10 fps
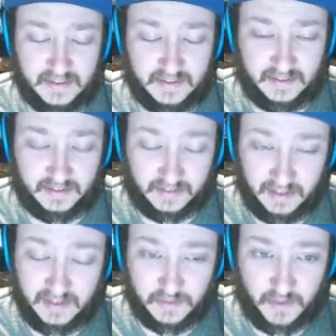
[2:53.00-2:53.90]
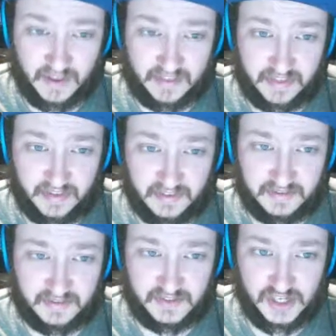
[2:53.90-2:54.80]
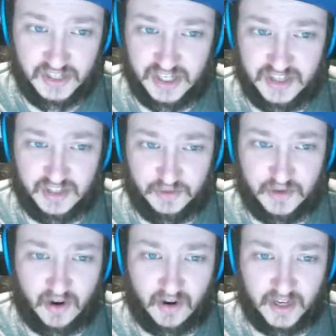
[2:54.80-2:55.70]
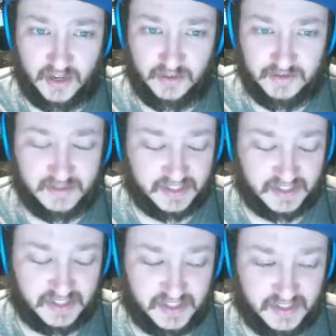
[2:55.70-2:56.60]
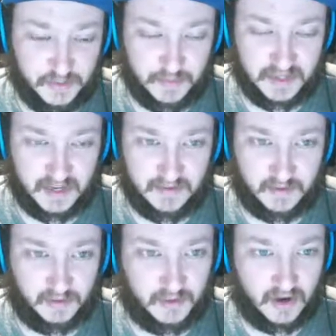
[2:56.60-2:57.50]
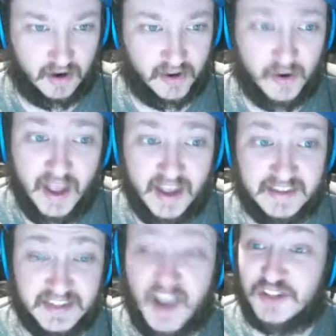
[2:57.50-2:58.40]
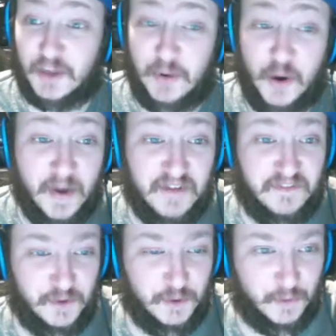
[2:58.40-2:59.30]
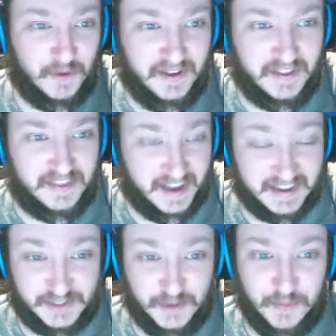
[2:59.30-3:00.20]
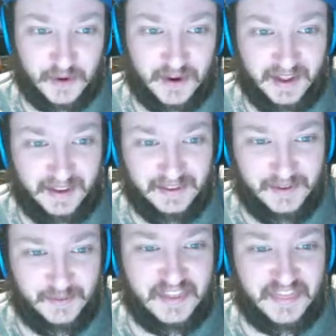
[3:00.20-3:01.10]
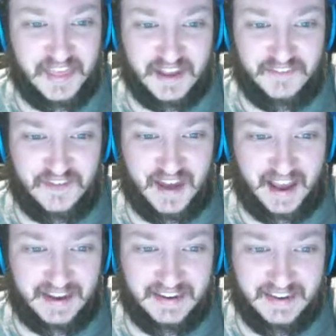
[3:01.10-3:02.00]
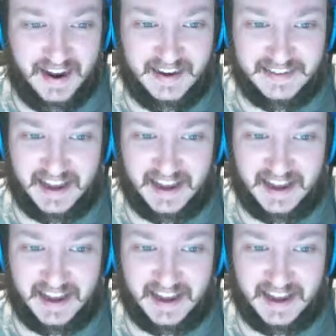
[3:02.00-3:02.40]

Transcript: linked with Chi-Chi the Lucario, it's a stupid name for a Lucario, is Zaboomafoo, the Azumarill, like with SS thick blue. fat, and he's got,